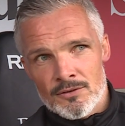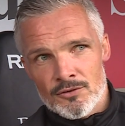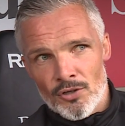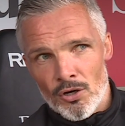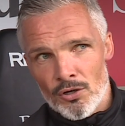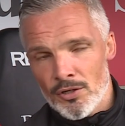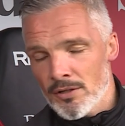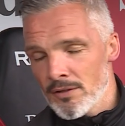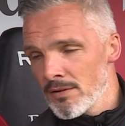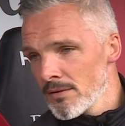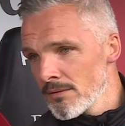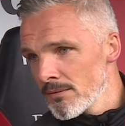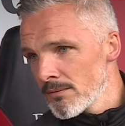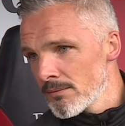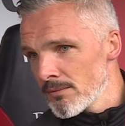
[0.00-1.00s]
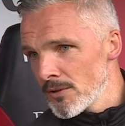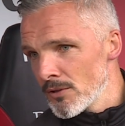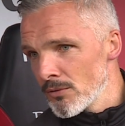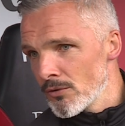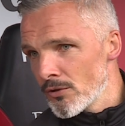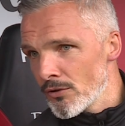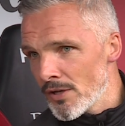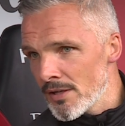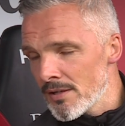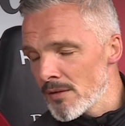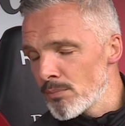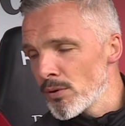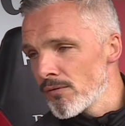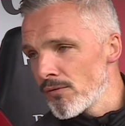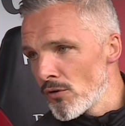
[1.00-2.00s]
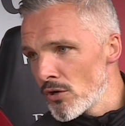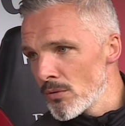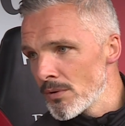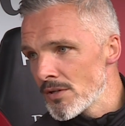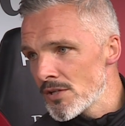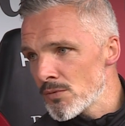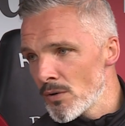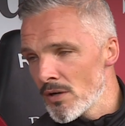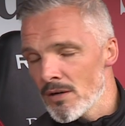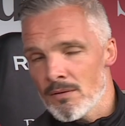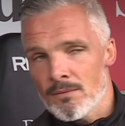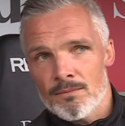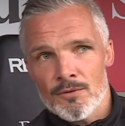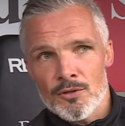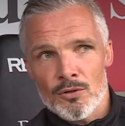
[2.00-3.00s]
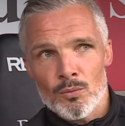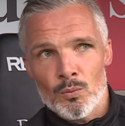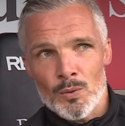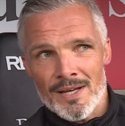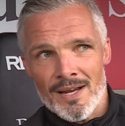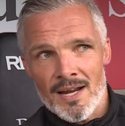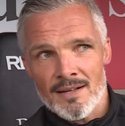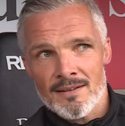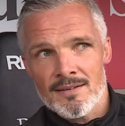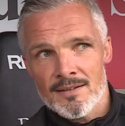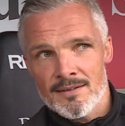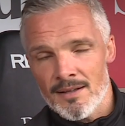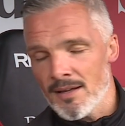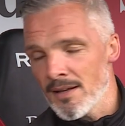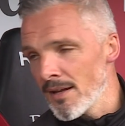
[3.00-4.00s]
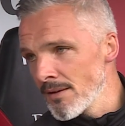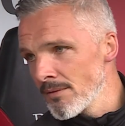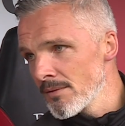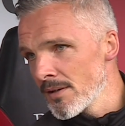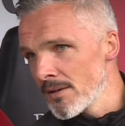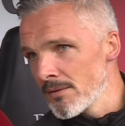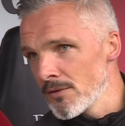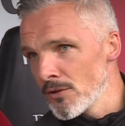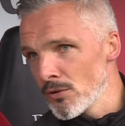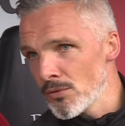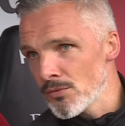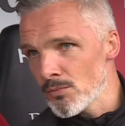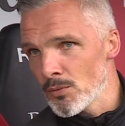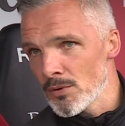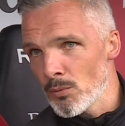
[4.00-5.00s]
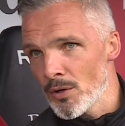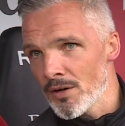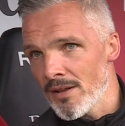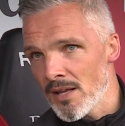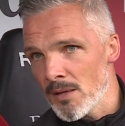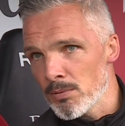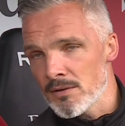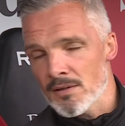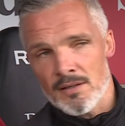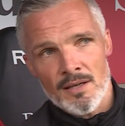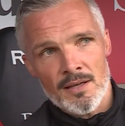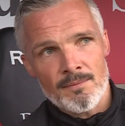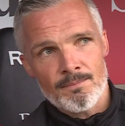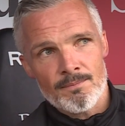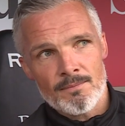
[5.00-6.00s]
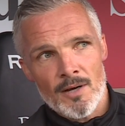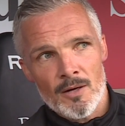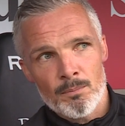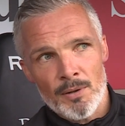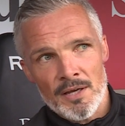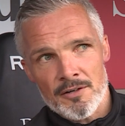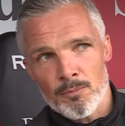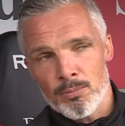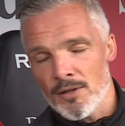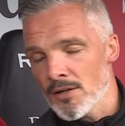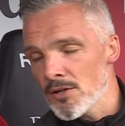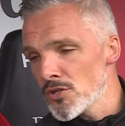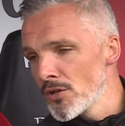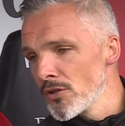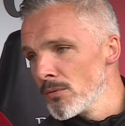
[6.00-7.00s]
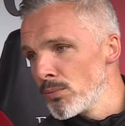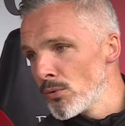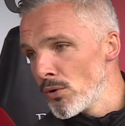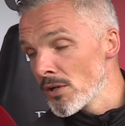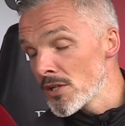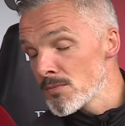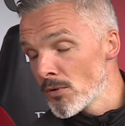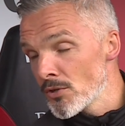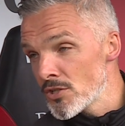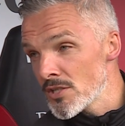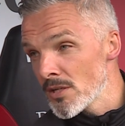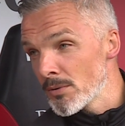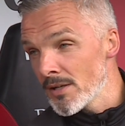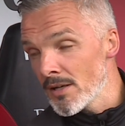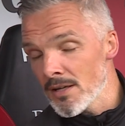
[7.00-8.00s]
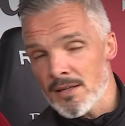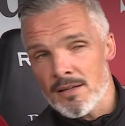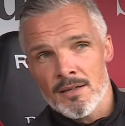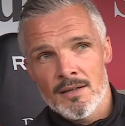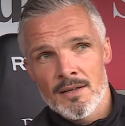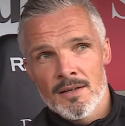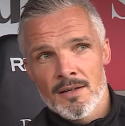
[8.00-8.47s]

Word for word: dogged, you know, gritty performance where you know we had to dig in, and you know we weren't able to get our better players on the ball as much as I would like.